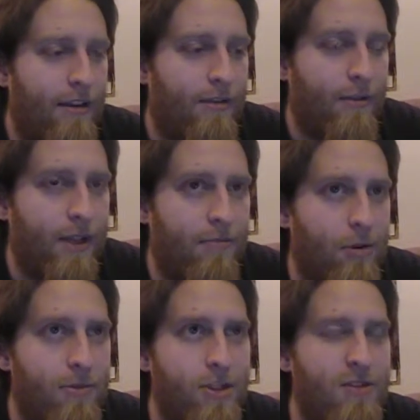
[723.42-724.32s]
From like the
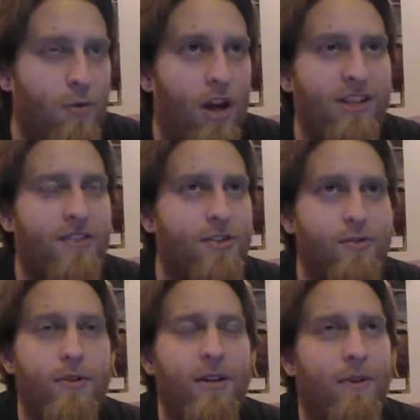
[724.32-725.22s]
moment she walked on the
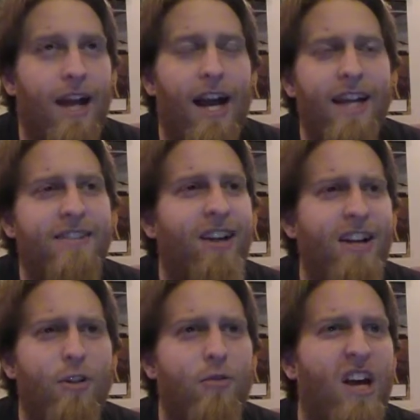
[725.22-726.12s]
screen, I'm like, I
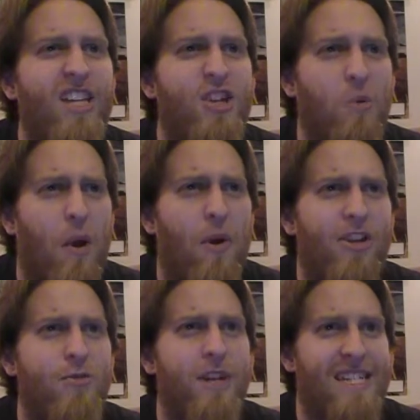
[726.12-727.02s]
don't like you. I
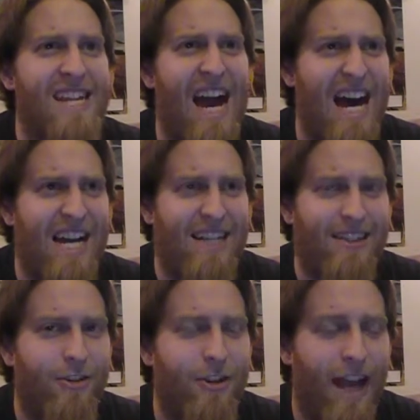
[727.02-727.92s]
want you to die.
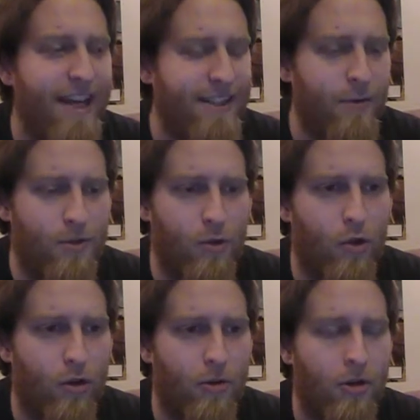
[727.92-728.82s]
Her acting was
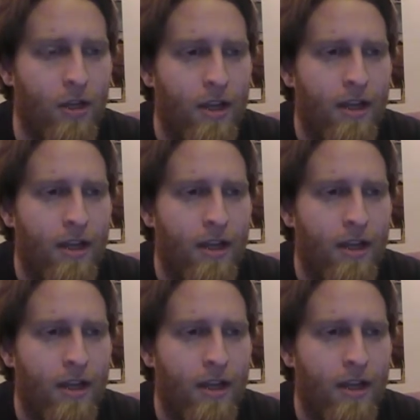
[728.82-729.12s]
horrible.